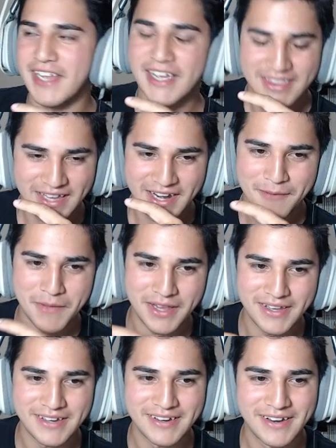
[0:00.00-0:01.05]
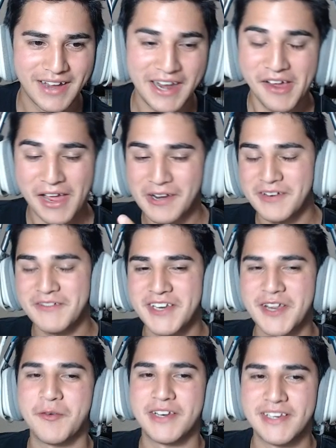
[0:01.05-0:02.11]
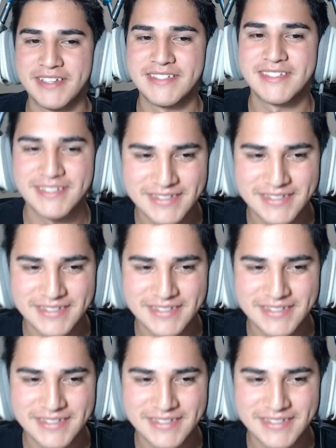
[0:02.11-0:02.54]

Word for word: deck that I'm making. I don't, I don't even know what it is.